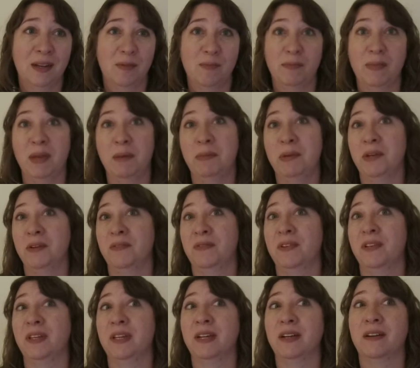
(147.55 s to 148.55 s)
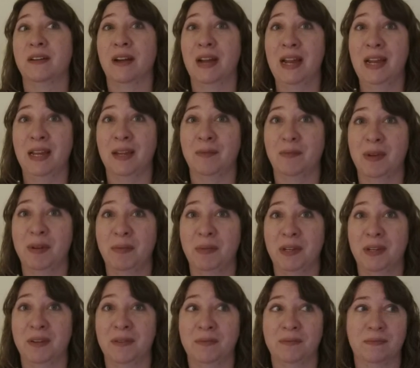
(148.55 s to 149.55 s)
Maybe you're feeling great. Maybe
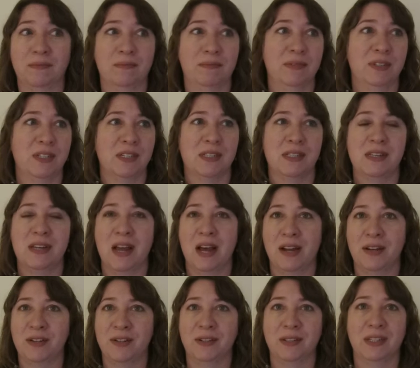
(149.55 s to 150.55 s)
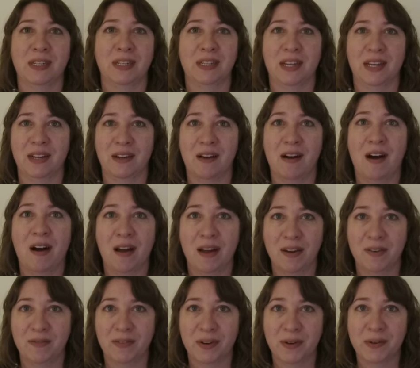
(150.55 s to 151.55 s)
you're just naturally like
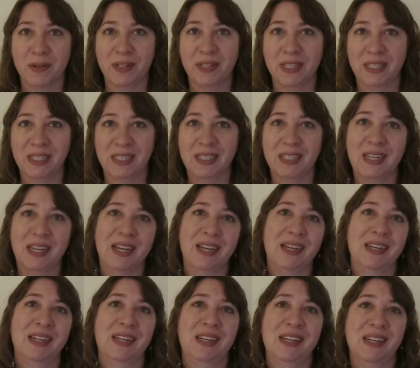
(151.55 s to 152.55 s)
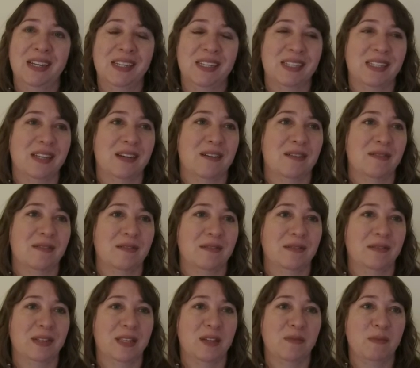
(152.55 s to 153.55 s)
on vocally today. So
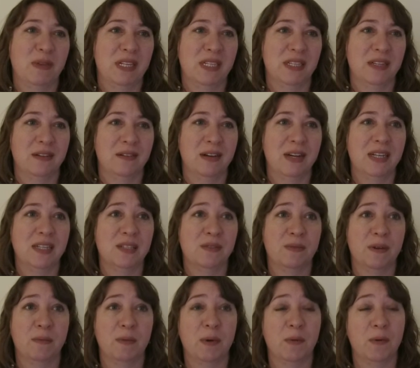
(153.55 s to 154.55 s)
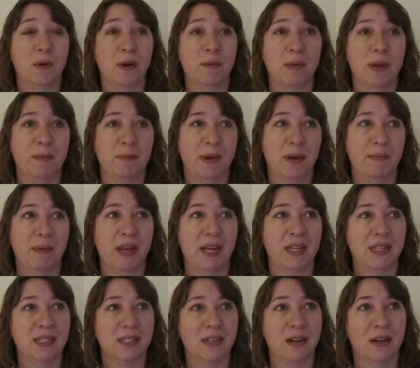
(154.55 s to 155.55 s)
with Amazing Grace, from a warm-up, I
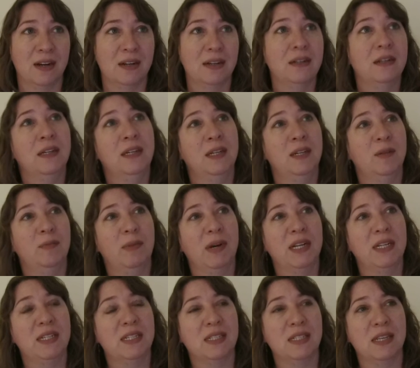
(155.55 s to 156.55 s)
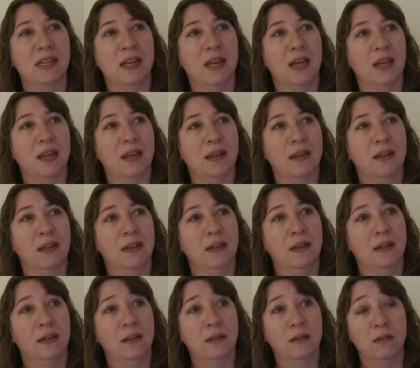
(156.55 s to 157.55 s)
might start by just singing,
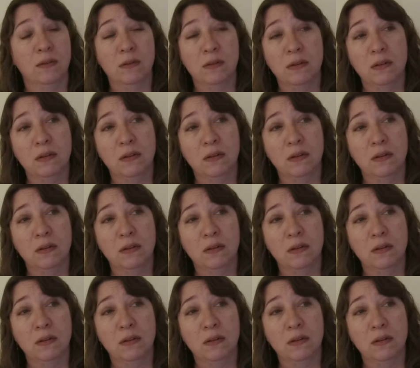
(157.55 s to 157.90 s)
ooh,